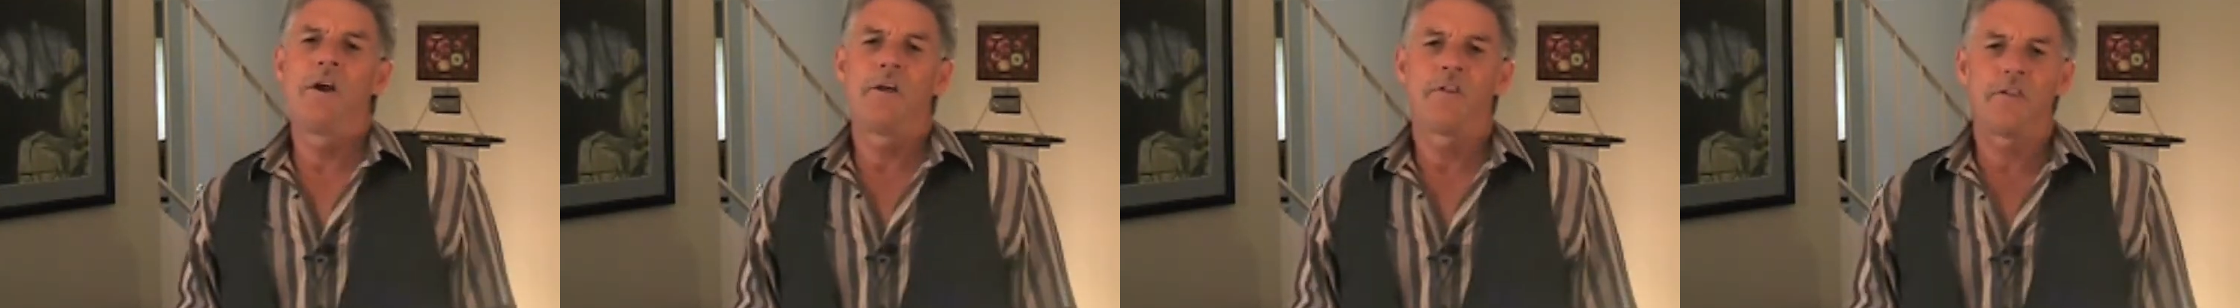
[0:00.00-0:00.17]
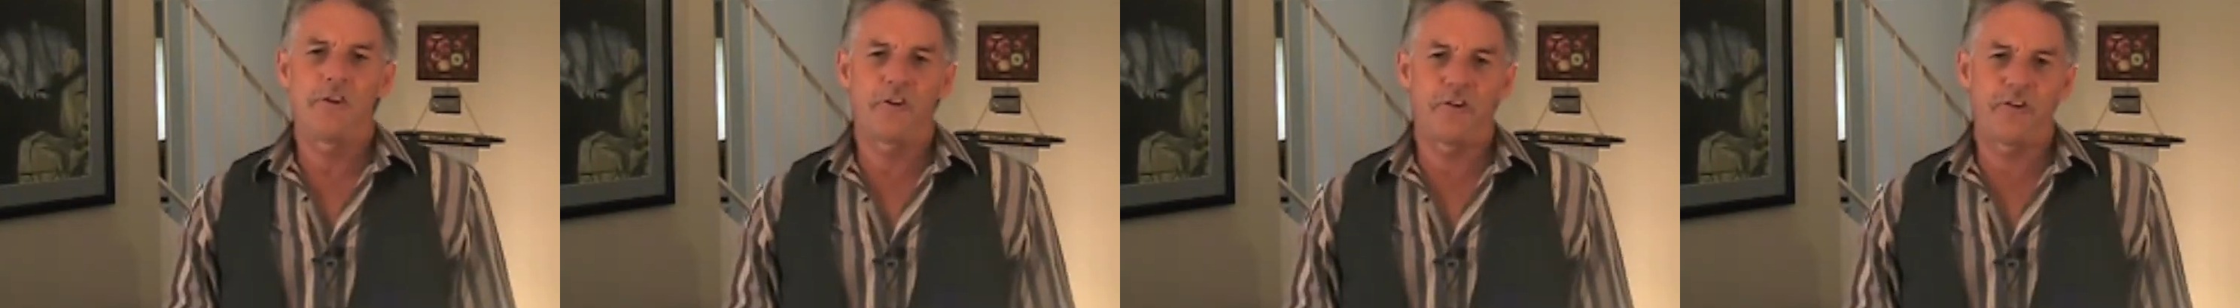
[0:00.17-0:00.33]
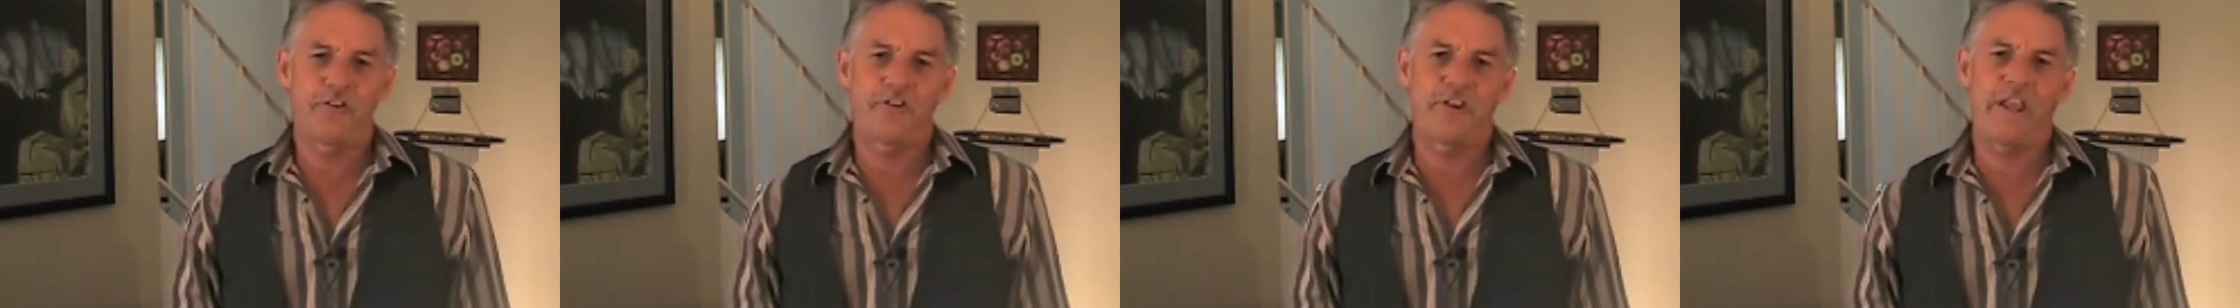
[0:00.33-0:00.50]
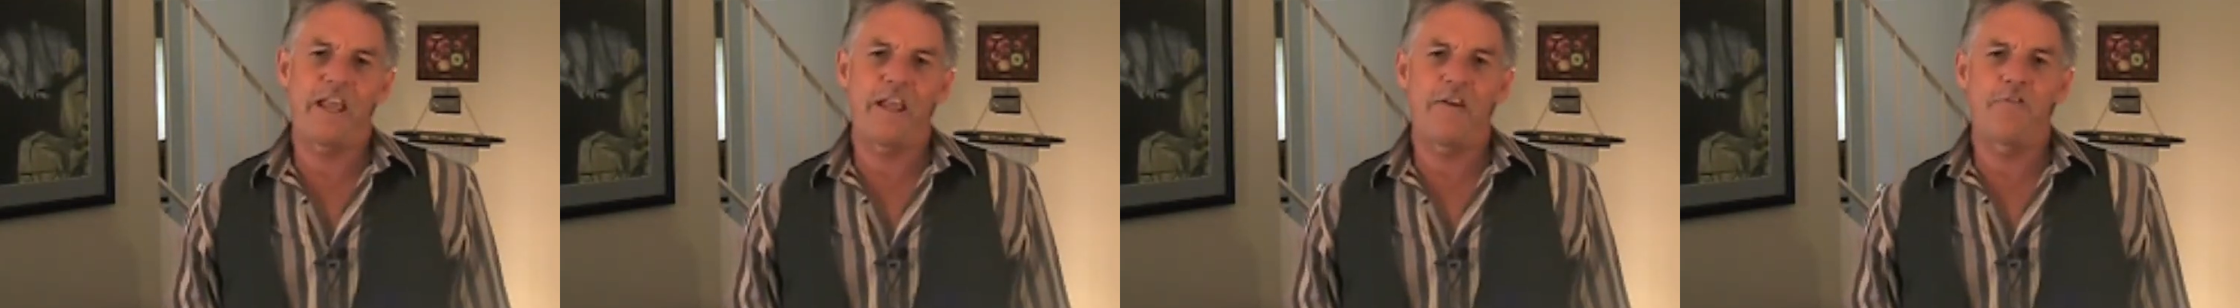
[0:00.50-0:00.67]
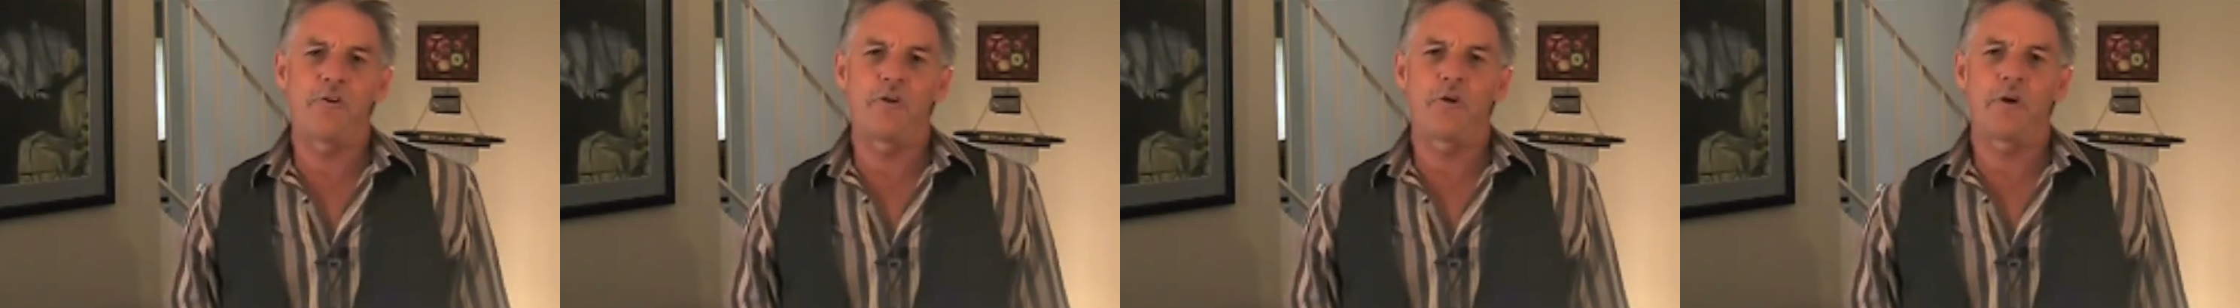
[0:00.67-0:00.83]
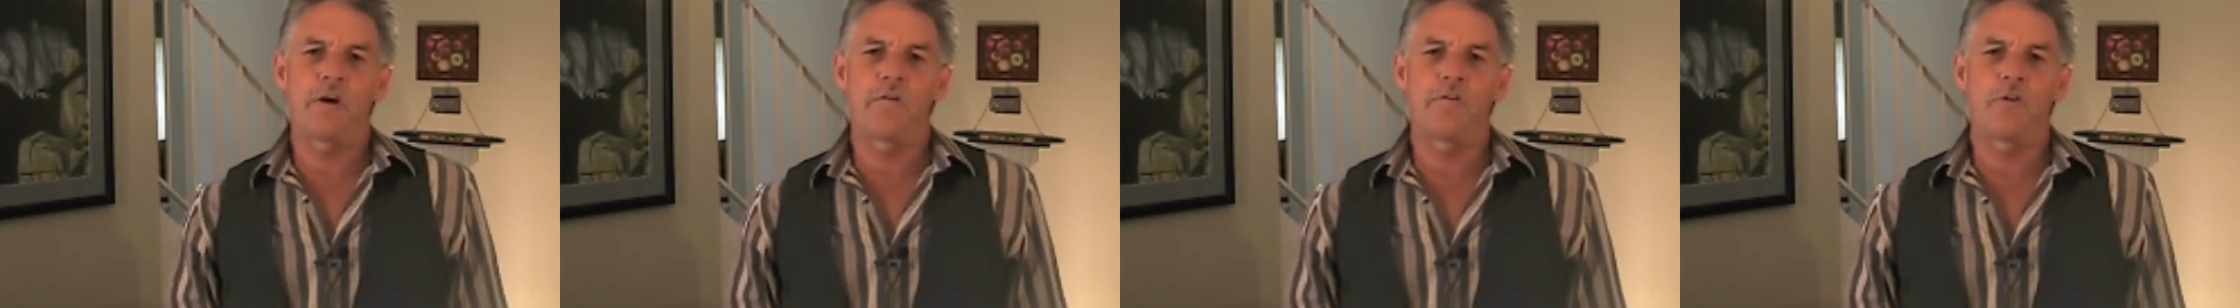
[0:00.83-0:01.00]
the
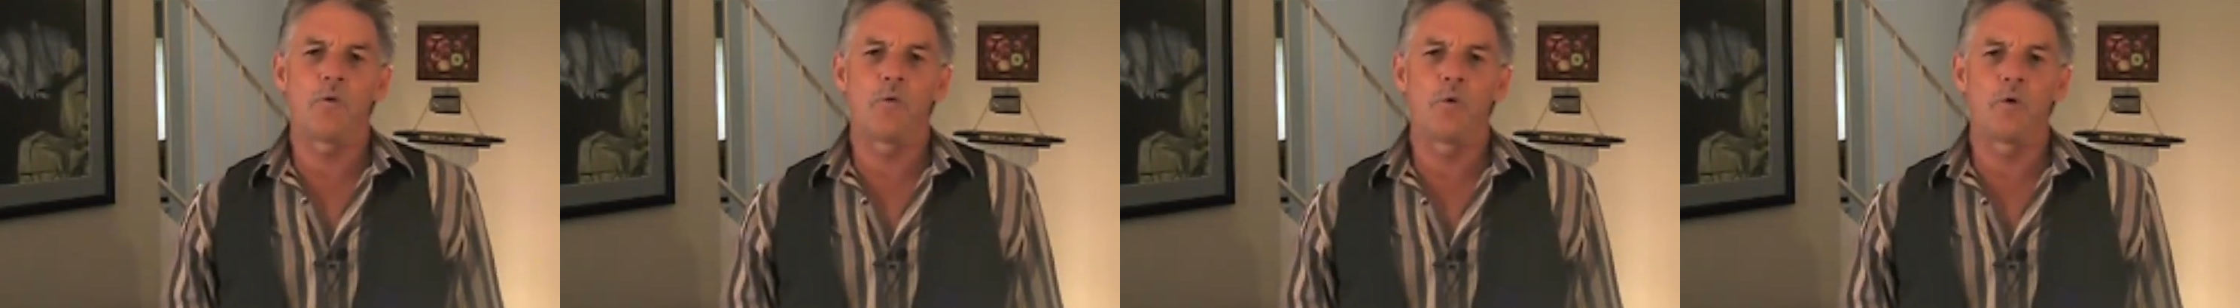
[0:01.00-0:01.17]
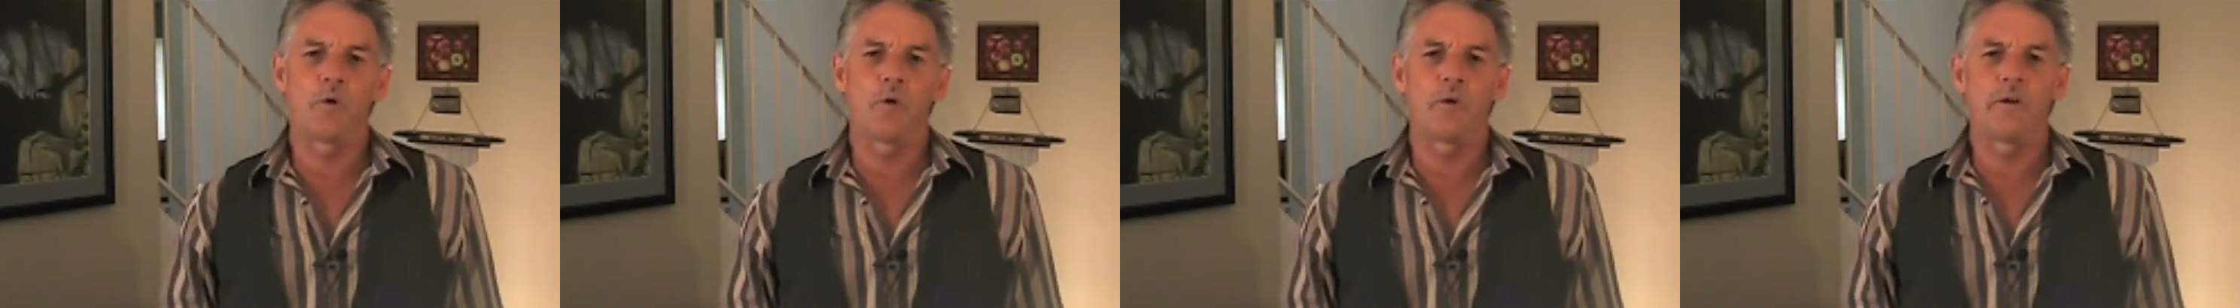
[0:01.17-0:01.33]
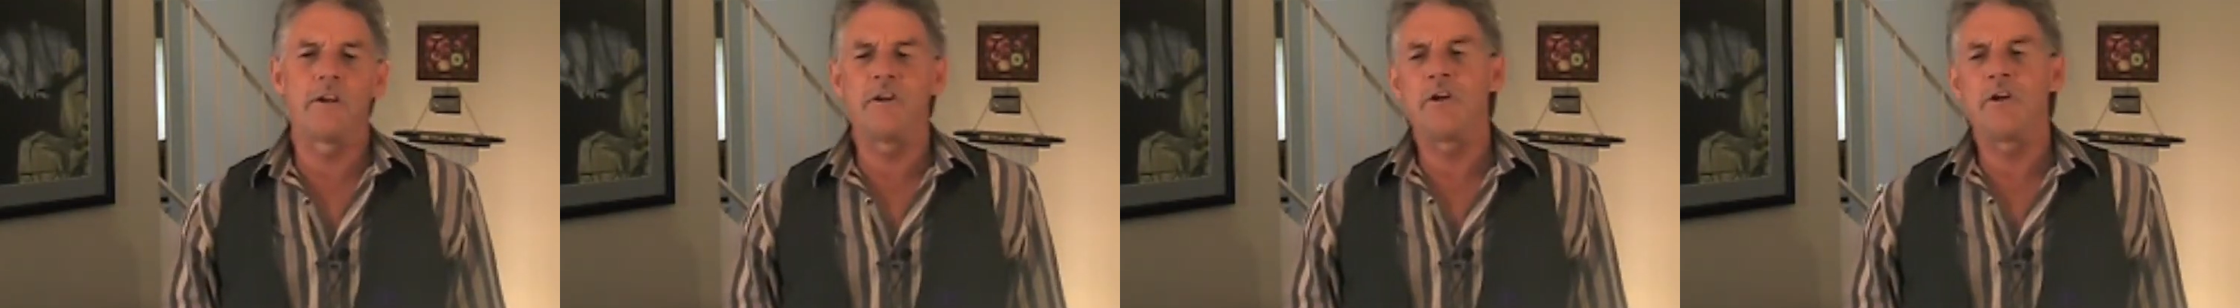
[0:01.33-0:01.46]
Savior of the world.